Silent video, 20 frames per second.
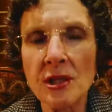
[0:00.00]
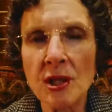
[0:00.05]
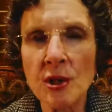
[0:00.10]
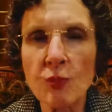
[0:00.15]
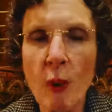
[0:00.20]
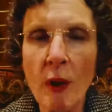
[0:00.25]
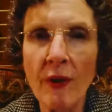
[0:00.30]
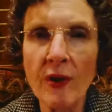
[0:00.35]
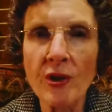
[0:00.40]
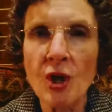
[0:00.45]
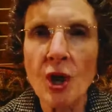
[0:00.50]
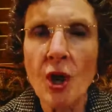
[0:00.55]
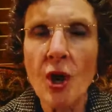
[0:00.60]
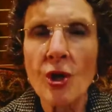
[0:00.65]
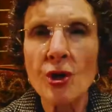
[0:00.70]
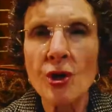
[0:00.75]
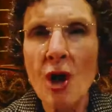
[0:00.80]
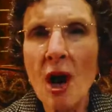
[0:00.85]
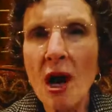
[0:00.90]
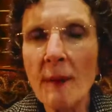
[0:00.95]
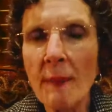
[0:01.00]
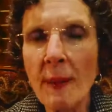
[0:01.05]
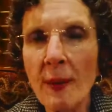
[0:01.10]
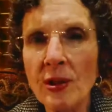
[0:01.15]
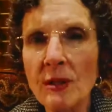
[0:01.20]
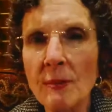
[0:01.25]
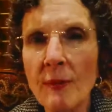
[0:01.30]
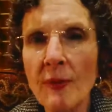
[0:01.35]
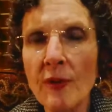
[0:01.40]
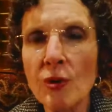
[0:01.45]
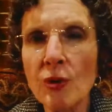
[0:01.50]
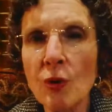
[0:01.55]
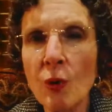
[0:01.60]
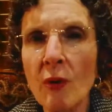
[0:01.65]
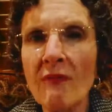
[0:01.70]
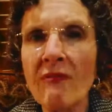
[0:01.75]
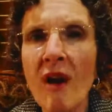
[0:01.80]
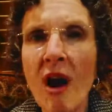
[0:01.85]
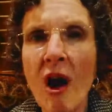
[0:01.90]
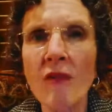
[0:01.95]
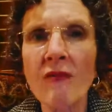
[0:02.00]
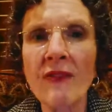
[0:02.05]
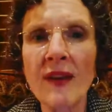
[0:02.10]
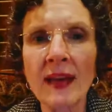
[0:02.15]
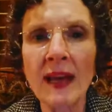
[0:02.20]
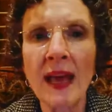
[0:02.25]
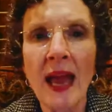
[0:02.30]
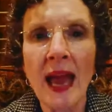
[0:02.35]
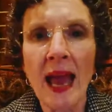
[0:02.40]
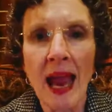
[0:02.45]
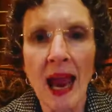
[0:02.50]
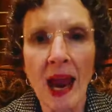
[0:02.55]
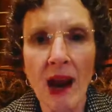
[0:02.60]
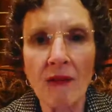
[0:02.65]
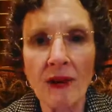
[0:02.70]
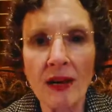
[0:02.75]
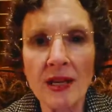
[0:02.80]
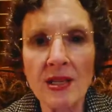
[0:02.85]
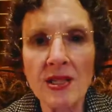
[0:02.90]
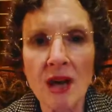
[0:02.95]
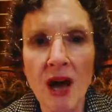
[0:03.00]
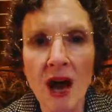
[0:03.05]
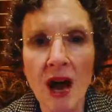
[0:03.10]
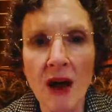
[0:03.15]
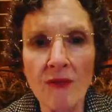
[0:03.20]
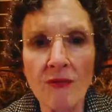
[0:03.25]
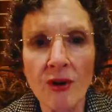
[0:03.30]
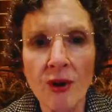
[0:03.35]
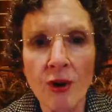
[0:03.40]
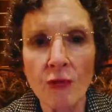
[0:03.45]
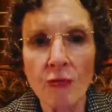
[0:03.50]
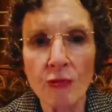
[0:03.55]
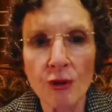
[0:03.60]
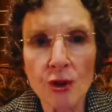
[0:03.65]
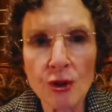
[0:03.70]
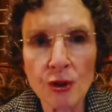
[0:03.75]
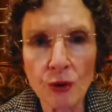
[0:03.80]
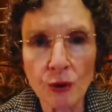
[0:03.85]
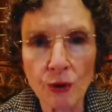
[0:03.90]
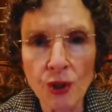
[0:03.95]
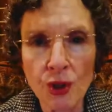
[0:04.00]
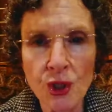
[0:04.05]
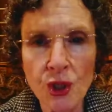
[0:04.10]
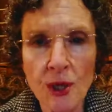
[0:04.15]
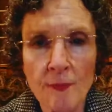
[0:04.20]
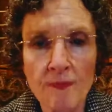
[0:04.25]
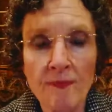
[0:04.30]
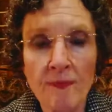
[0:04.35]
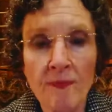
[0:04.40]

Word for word: as well as talk about some of the new evolving areas of research.